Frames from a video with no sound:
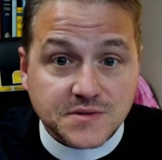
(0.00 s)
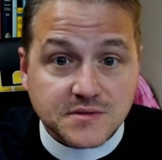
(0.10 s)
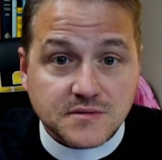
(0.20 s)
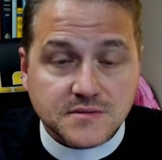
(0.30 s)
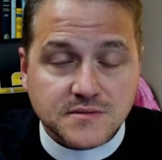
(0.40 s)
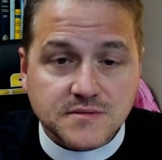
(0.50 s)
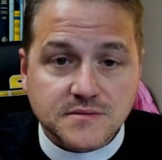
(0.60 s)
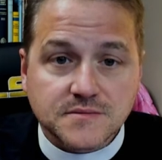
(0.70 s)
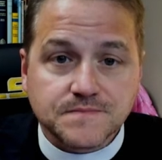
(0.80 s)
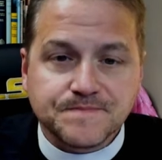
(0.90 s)

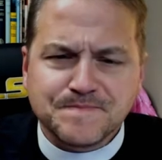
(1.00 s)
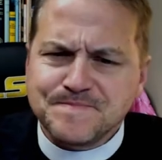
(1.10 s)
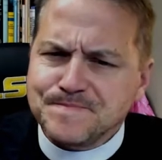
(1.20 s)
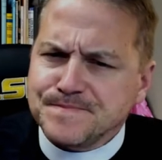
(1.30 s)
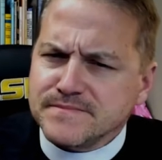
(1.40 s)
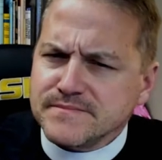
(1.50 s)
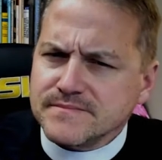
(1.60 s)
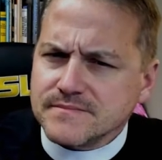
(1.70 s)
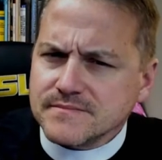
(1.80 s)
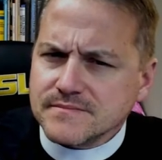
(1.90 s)
(silence)